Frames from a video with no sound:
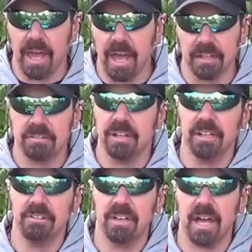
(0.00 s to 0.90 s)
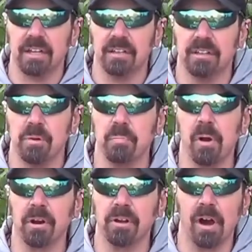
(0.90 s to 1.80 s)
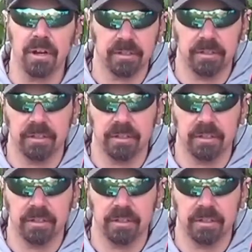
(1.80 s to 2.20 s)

And say this had bark on it,